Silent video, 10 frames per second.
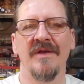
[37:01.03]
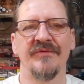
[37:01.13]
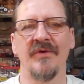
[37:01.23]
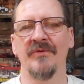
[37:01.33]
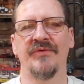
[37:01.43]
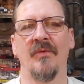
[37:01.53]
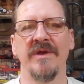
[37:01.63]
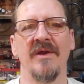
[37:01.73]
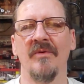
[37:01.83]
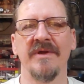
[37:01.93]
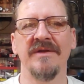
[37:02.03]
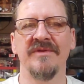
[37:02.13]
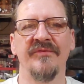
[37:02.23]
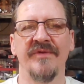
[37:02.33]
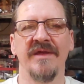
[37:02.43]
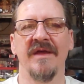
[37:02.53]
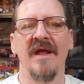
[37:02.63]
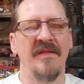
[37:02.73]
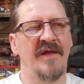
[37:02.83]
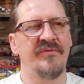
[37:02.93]
So, so we don't get to see it.
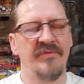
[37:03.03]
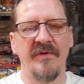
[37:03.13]
That's